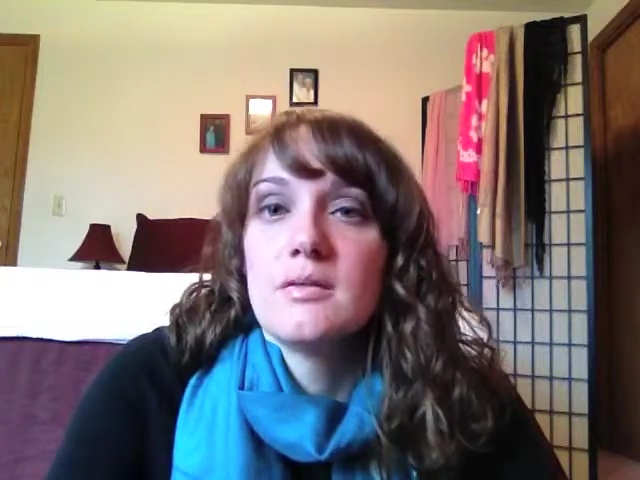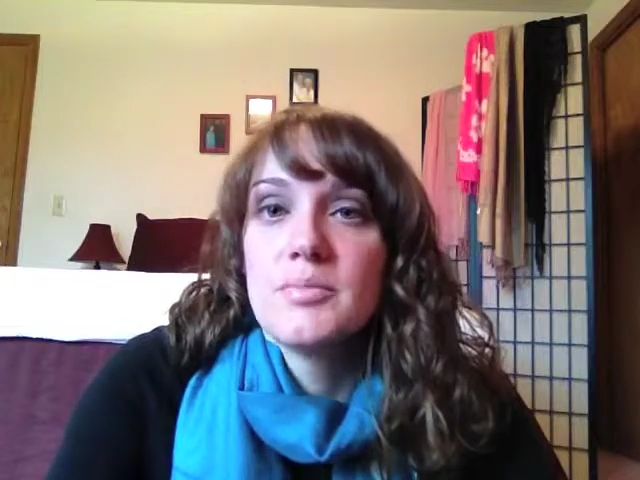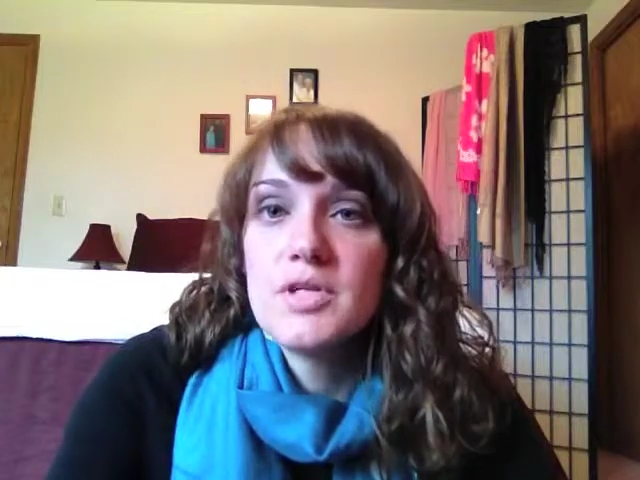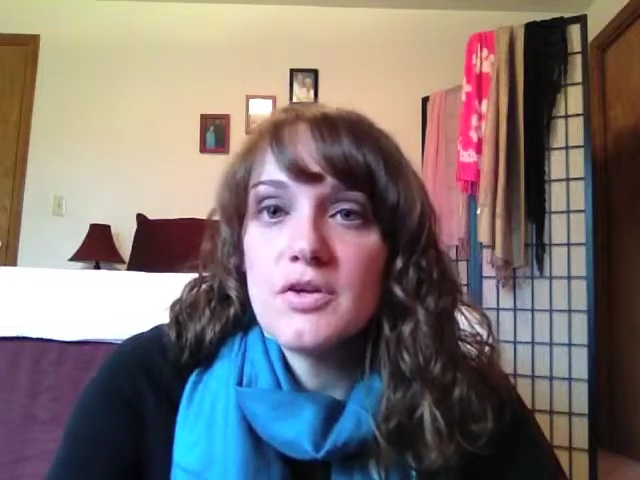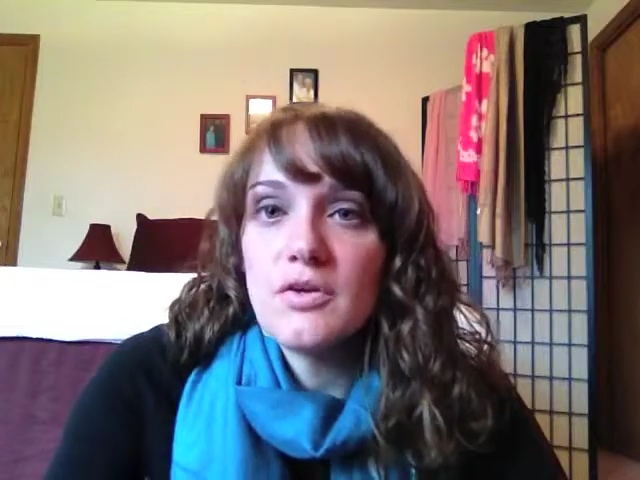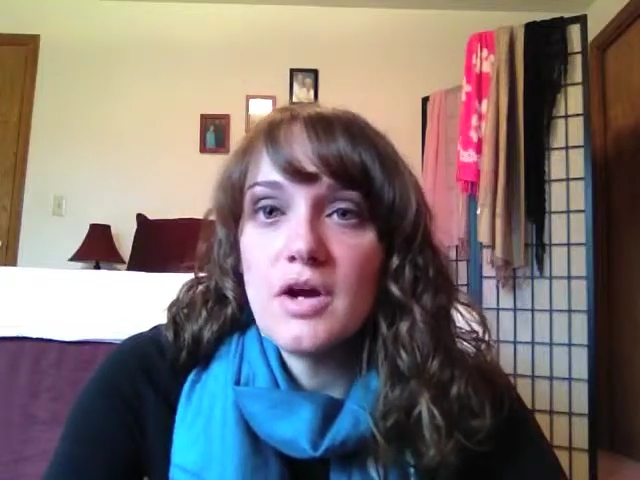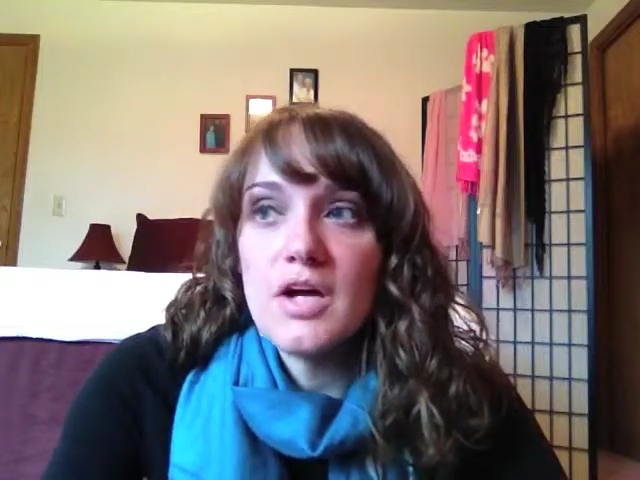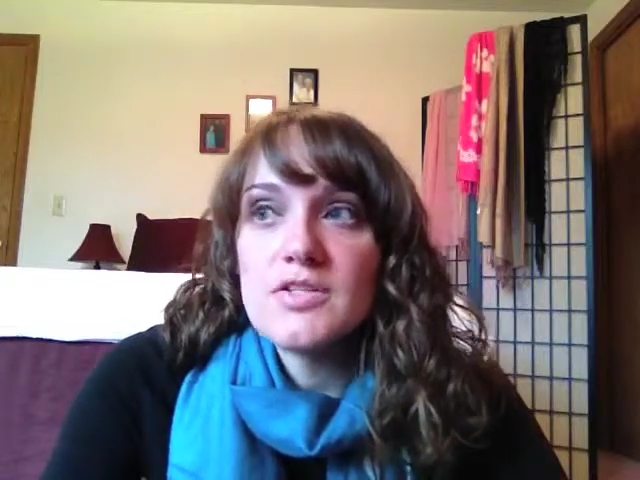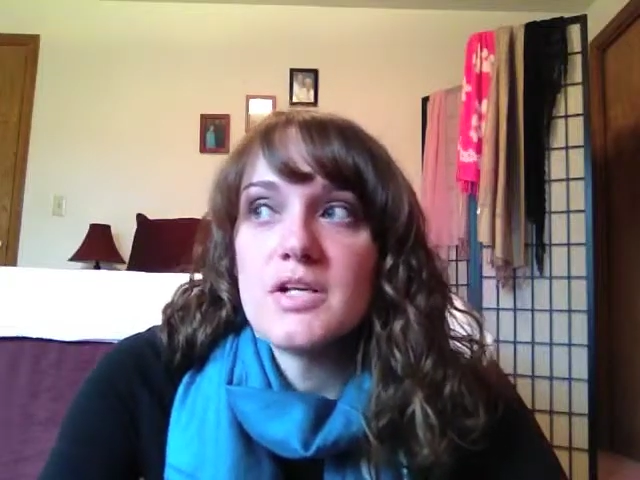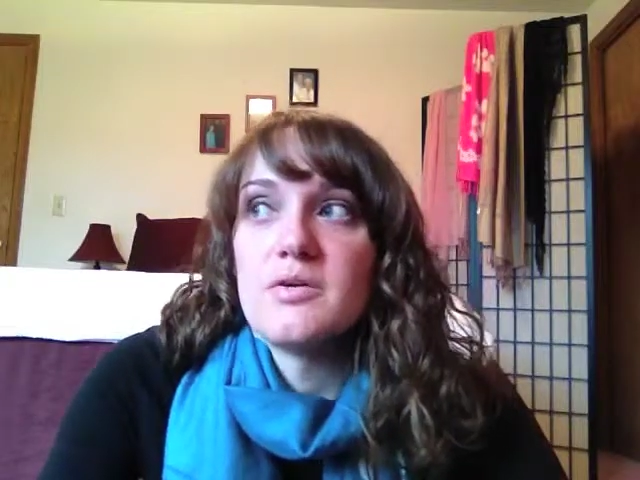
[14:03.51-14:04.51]
particular
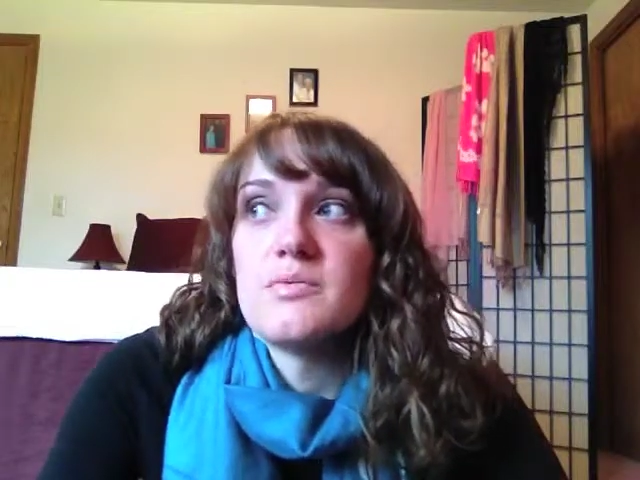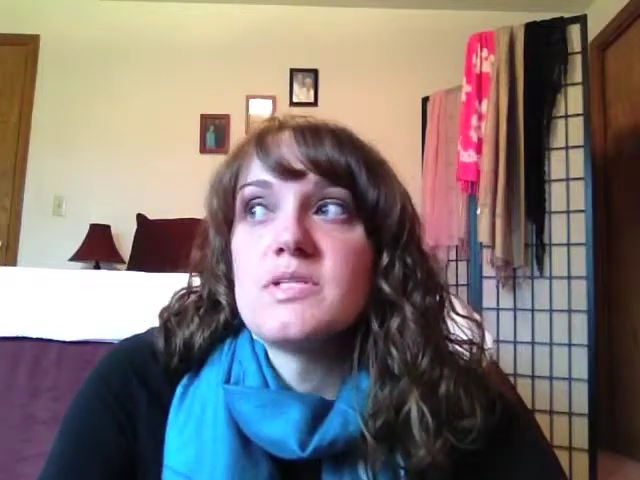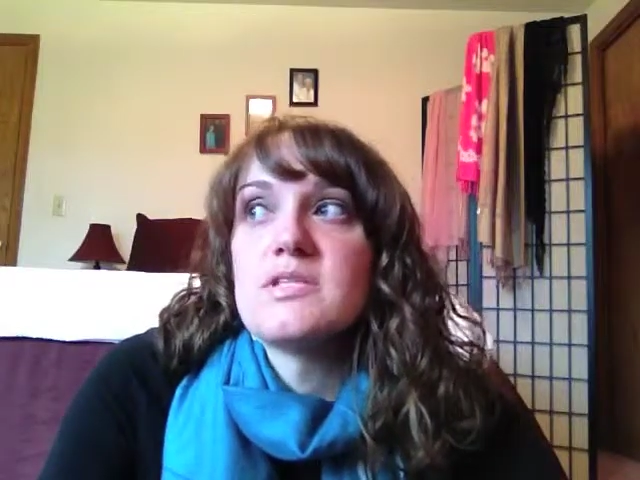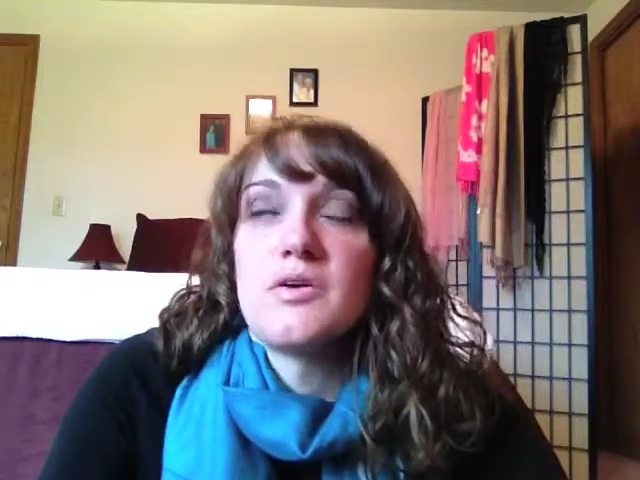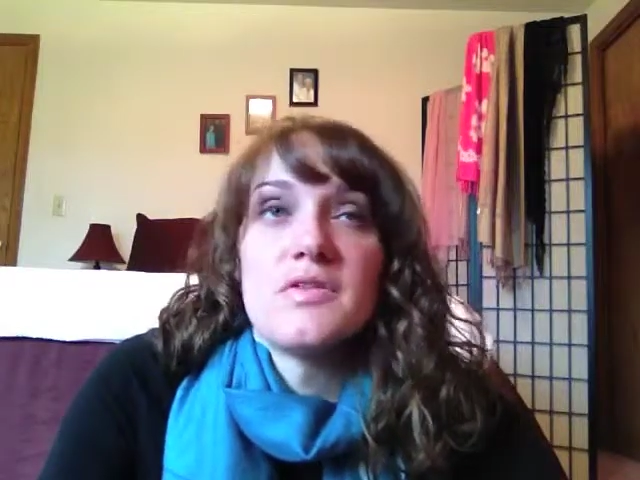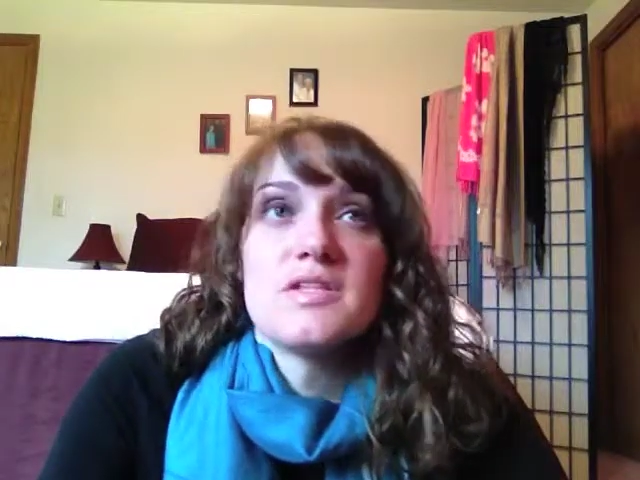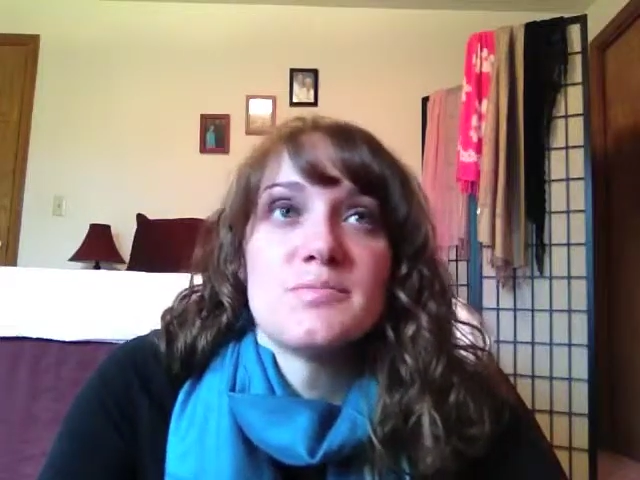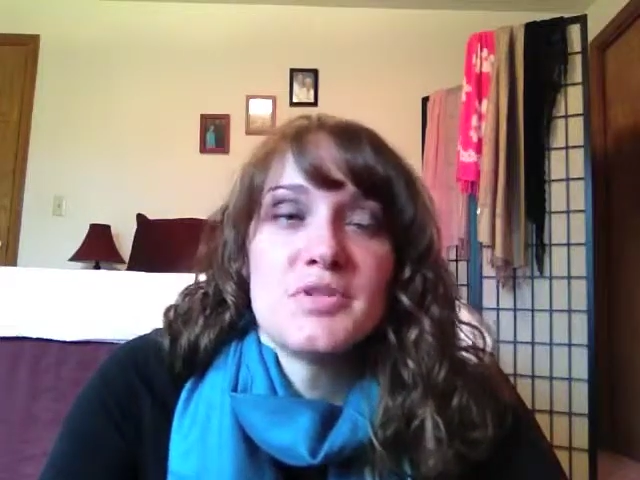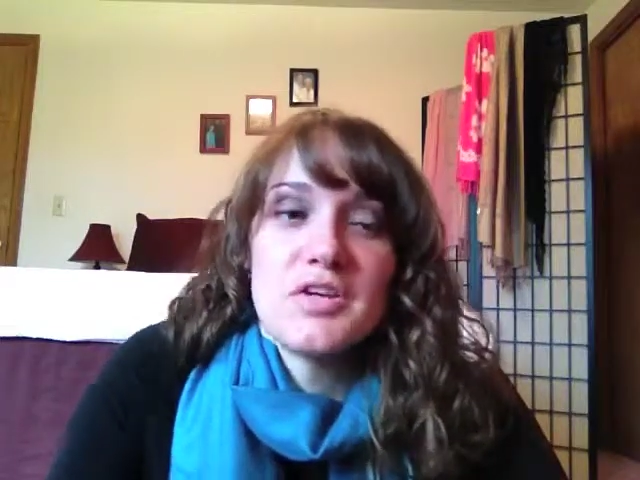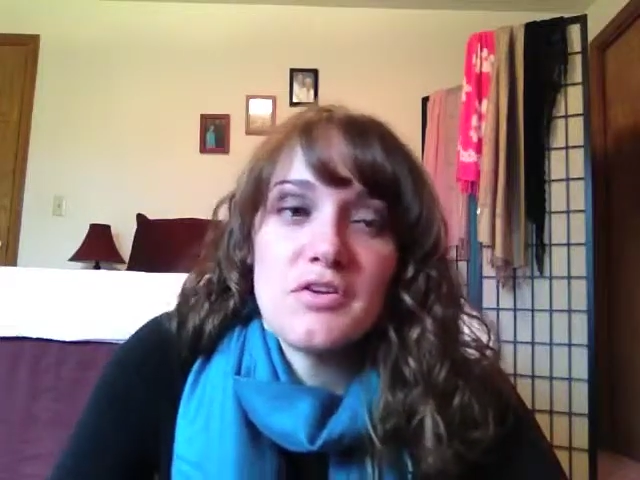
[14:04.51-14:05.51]
eyeshadow was, or this
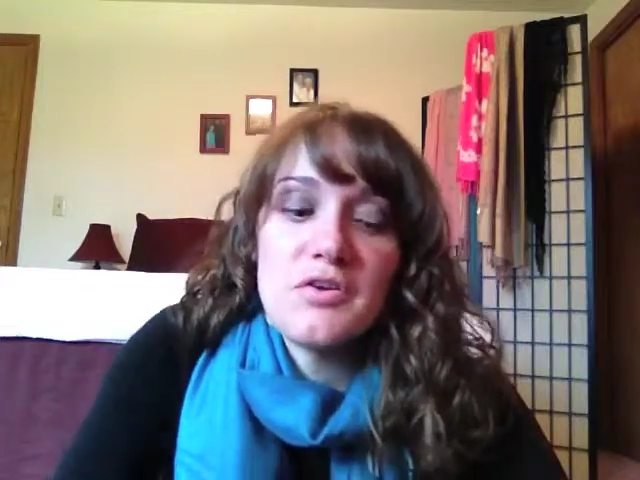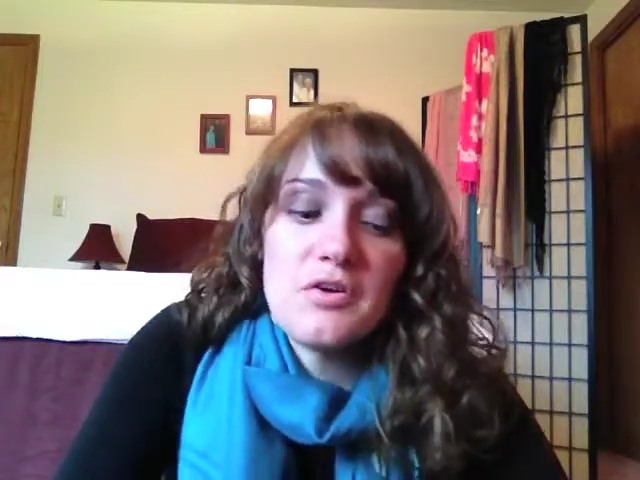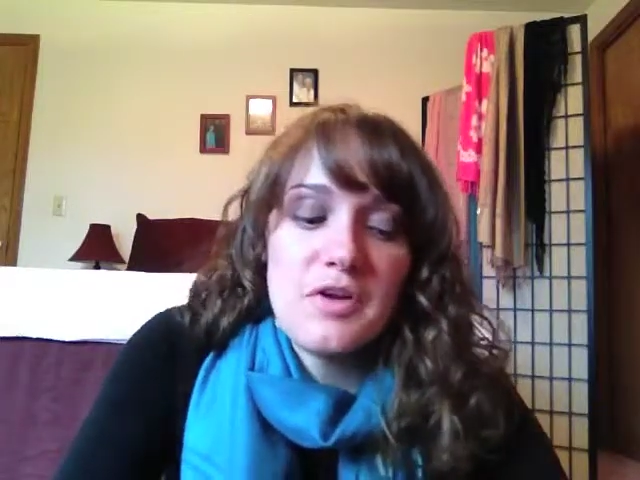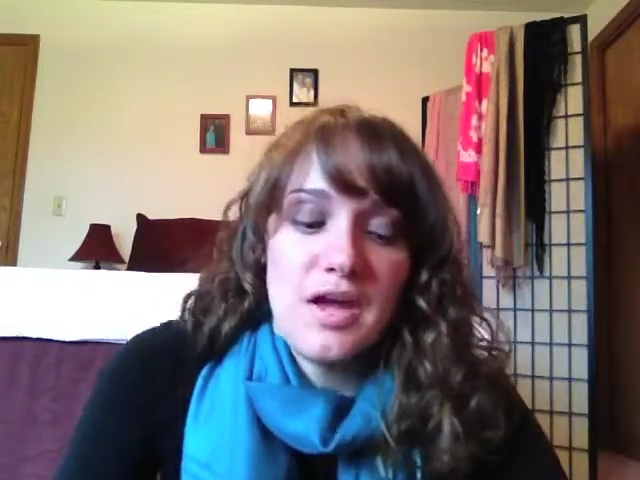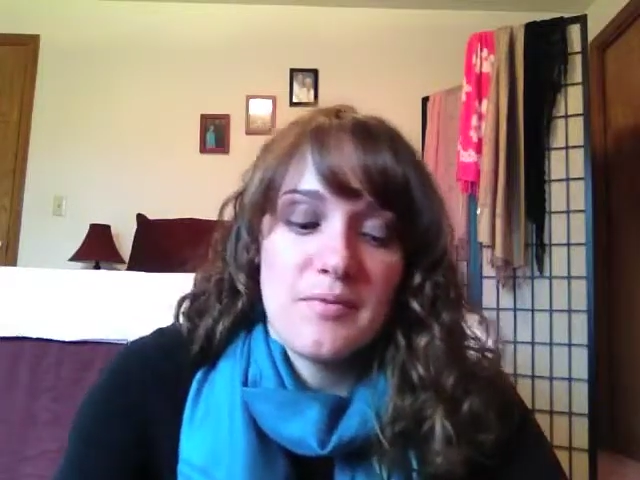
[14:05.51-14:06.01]
particular